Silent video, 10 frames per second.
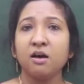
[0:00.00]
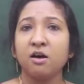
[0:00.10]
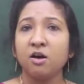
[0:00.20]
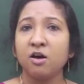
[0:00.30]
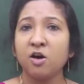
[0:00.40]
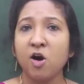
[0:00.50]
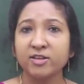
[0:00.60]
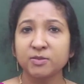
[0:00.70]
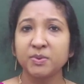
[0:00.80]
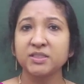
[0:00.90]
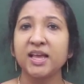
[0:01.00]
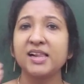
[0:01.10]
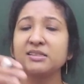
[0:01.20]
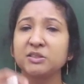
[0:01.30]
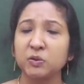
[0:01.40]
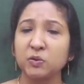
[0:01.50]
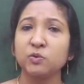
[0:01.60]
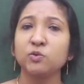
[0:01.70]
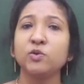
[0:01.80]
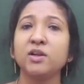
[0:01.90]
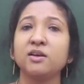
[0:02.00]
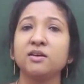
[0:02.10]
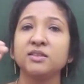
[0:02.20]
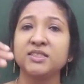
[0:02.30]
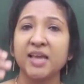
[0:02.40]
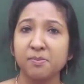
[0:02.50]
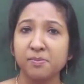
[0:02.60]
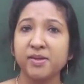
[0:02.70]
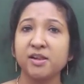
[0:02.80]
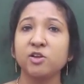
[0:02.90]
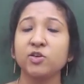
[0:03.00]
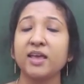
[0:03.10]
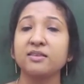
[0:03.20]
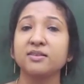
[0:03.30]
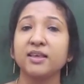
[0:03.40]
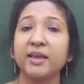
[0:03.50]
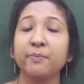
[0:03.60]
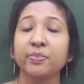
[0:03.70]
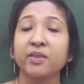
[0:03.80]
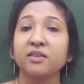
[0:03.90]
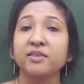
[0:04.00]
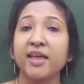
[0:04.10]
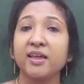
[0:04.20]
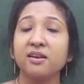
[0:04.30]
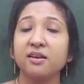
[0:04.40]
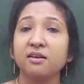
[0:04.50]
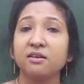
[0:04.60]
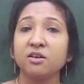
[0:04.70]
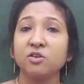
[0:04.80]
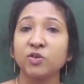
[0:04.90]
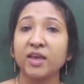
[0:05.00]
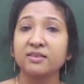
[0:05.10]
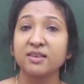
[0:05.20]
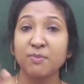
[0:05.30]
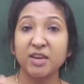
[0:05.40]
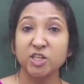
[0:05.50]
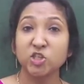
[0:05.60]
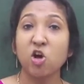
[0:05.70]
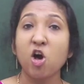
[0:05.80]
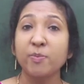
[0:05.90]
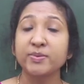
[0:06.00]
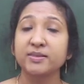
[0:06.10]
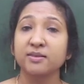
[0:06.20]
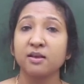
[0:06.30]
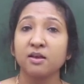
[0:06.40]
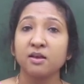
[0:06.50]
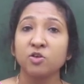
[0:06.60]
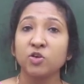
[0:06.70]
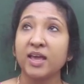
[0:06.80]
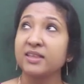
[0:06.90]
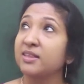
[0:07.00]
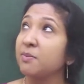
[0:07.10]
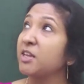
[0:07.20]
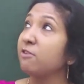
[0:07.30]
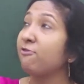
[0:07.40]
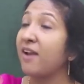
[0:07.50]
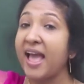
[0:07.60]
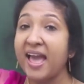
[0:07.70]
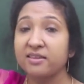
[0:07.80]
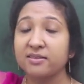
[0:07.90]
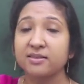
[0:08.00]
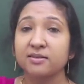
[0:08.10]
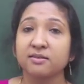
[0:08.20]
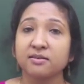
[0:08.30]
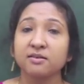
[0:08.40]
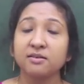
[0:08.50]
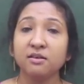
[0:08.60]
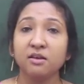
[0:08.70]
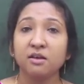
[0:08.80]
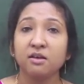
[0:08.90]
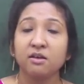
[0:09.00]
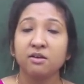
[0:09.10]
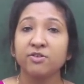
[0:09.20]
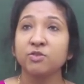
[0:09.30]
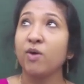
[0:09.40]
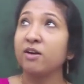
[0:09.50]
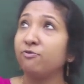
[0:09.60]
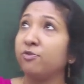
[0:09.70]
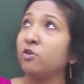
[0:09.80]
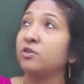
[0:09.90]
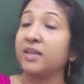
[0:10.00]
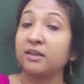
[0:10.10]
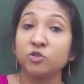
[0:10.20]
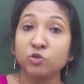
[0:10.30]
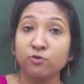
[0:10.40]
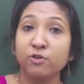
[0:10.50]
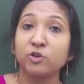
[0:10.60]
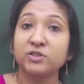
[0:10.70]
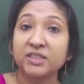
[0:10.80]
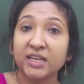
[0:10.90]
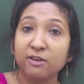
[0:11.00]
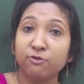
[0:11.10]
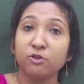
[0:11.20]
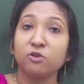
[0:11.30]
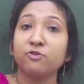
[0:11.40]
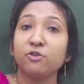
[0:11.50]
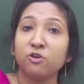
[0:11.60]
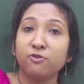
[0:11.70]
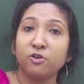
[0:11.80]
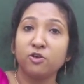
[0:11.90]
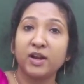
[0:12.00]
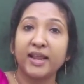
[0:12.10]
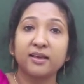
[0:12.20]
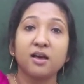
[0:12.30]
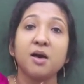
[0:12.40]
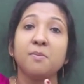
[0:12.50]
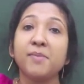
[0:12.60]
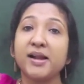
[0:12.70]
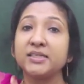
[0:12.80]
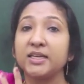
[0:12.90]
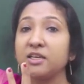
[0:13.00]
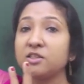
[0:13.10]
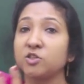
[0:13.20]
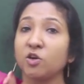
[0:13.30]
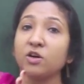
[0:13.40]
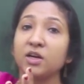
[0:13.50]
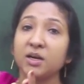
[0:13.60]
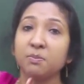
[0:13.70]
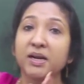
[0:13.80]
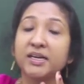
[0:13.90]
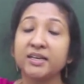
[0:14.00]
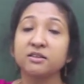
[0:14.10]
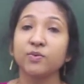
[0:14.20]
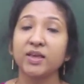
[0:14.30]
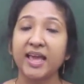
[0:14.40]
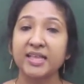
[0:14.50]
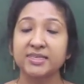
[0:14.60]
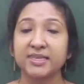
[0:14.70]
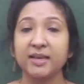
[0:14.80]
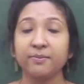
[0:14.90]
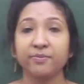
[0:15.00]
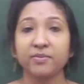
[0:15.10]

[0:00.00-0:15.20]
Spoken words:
hospital, school, temple, you can see. Then you can see many shops. You can see many flats with one floor, two floors, three floor, four floor, like multi-storied buildings we can see